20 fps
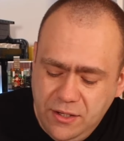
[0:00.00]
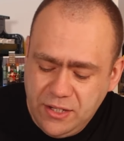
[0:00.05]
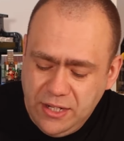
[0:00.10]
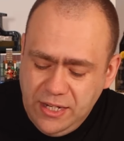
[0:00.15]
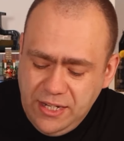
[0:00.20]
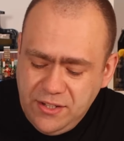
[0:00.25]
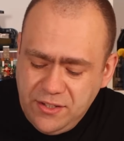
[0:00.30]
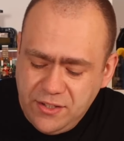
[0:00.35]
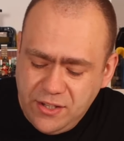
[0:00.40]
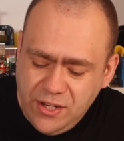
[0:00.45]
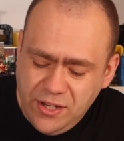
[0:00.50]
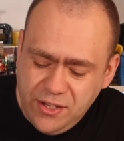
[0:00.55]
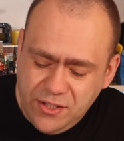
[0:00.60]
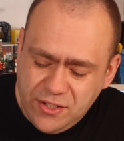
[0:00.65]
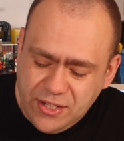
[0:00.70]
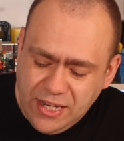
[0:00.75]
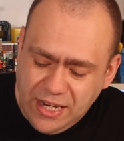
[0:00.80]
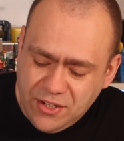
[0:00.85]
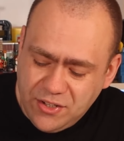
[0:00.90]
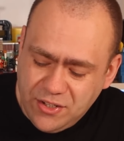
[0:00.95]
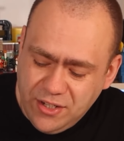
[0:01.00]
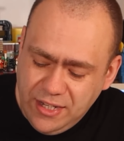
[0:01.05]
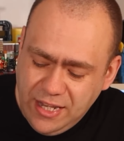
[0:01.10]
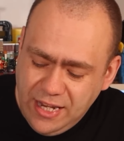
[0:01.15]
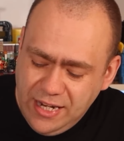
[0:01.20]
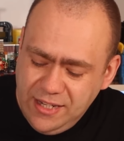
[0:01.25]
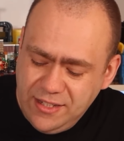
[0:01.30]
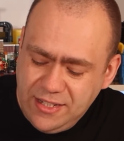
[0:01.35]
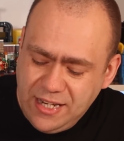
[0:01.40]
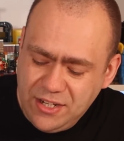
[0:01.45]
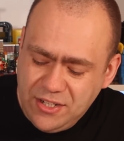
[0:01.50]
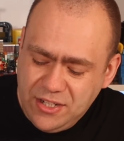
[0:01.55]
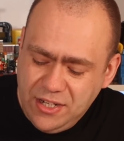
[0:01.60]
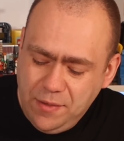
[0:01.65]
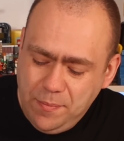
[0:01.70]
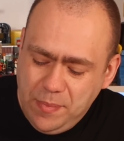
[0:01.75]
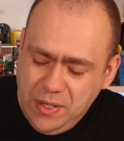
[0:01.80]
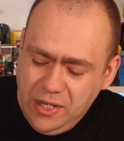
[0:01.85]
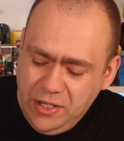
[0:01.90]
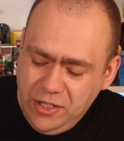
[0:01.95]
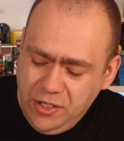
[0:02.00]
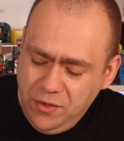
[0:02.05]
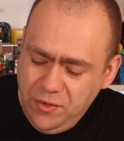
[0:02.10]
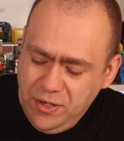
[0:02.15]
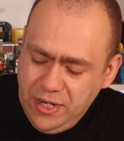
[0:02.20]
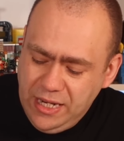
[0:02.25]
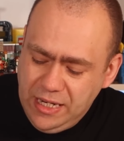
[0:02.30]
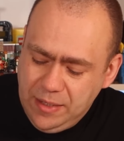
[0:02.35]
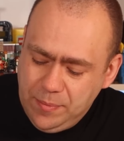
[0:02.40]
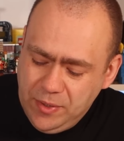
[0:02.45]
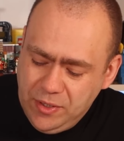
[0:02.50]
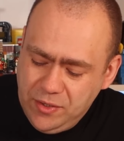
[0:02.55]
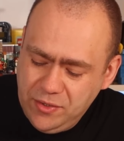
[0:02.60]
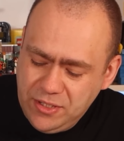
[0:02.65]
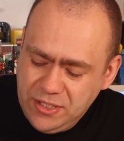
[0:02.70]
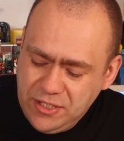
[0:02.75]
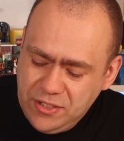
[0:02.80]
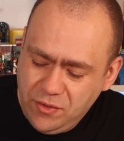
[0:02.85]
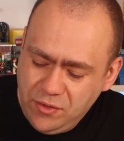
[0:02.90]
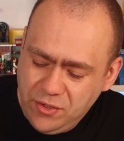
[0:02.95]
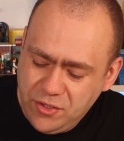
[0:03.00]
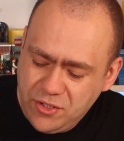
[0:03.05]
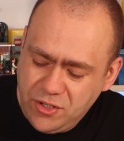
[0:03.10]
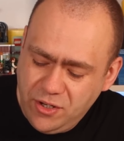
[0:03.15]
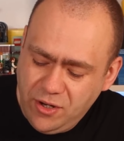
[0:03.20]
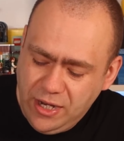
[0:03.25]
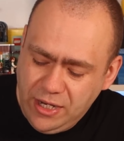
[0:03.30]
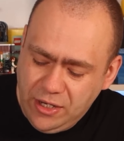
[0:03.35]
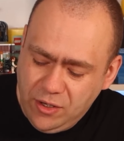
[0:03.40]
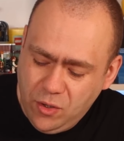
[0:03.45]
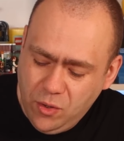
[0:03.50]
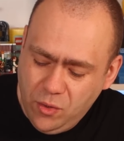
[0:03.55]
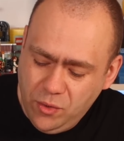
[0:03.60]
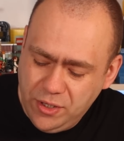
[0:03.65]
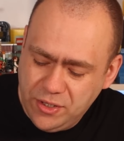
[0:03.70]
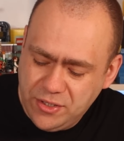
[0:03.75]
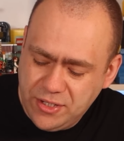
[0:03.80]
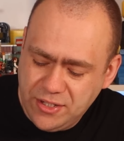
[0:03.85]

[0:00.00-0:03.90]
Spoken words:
So this third section then is actually a bit unique because it's on a slight corner.